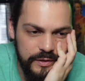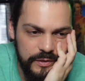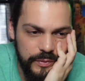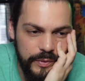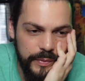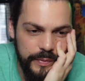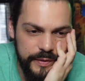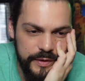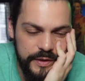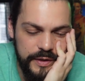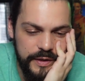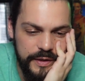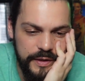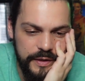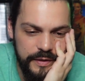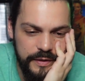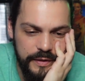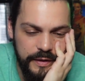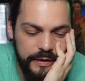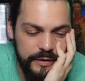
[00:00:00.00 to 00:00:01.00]
So we would see
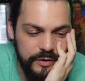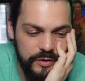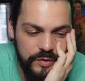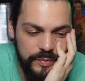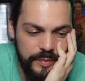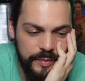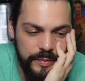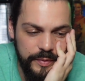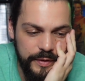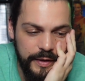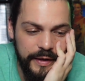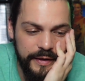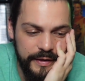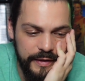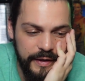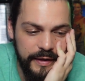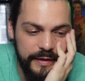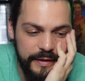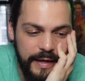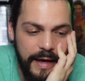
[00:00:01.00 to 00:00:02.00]
it, and I just remembered, I
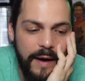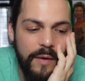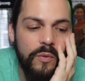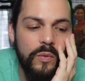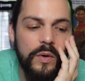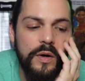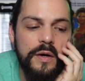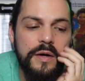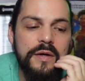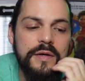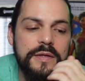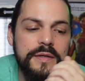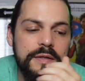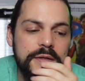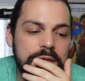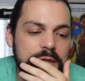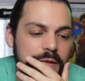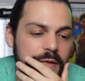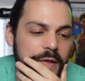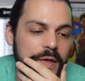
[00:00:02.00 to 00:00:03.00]
think that
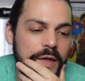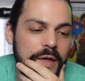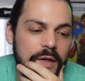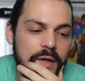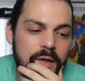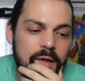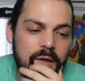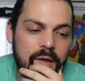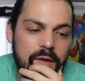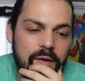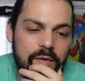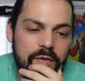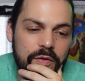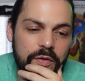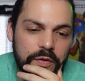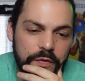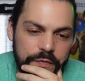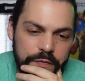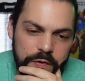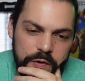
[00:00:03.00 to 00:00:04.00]
was
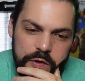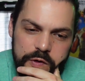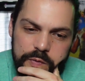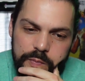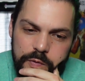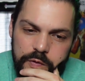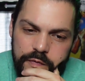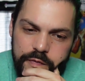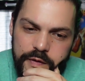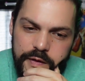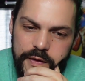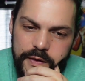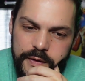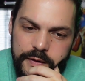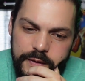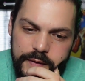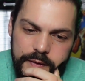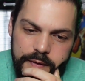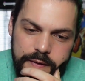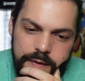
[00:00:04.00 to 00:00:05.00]
the first
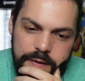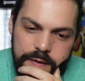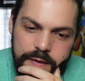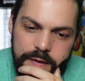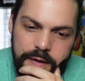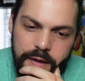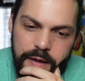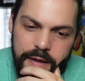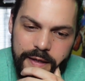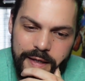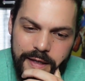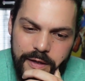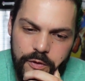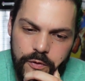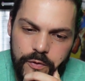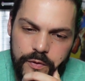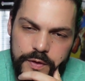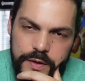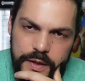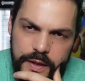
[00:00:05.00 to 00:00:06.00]
movie that I
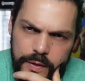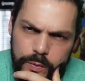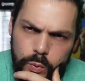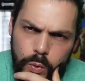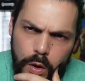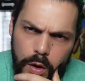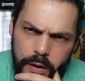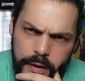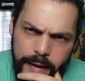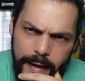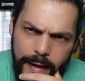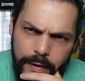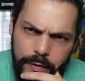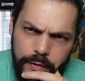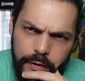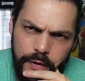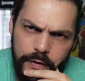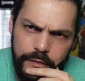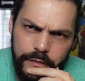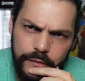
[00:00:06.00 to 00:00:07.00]
either did walk
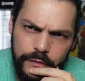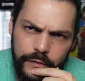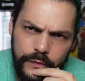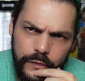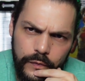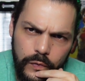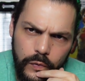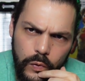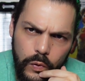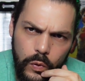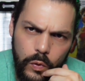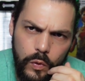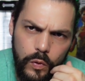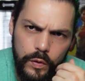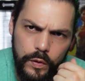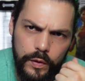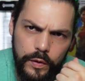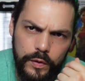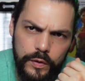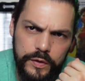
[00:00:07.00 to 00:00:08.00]
out of
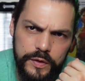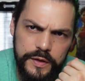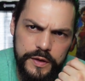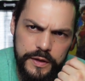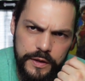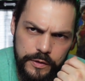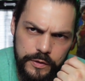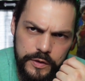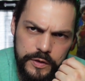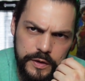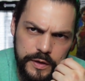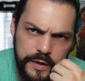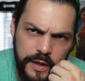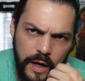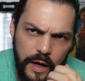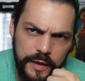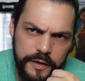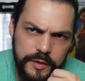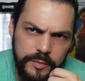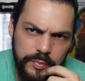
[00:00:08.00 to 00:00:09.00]
or seriously
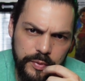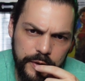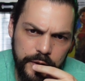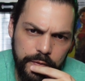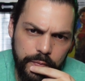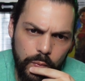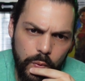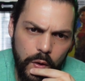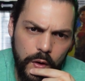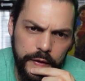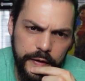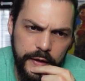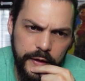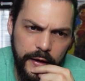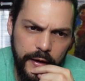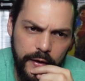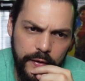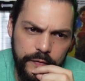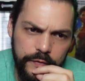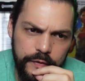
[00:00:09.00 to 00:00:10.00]
contemplated
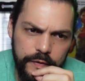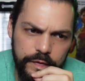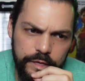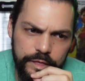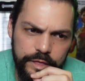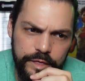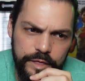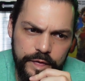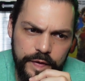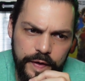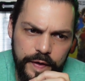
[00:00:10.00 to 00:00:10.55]
walking out of.